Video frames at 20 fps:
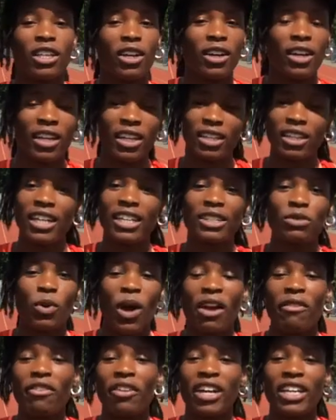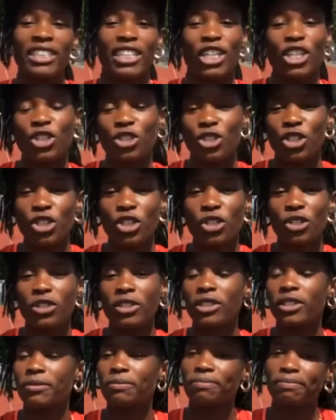So whatever it is that you
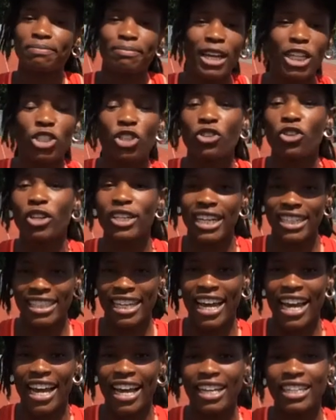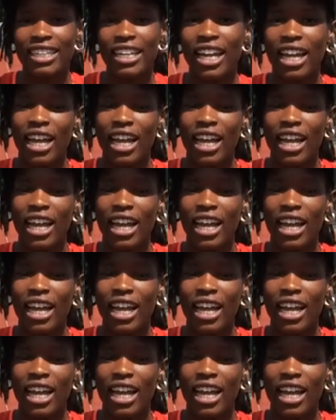use, make sure you've got that to hand.